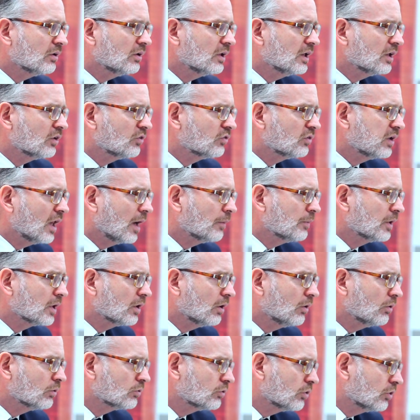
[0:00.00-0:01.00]
the
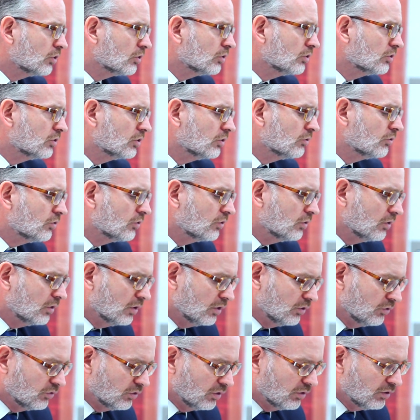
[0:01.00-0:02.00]
Islamic alternatives to
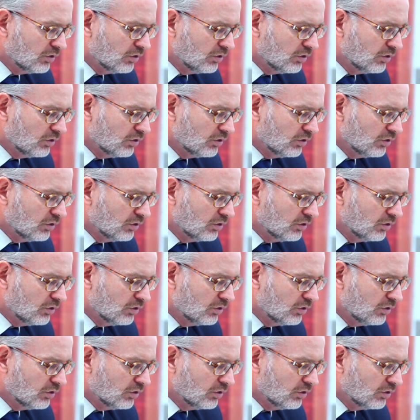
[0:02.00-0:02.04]
this.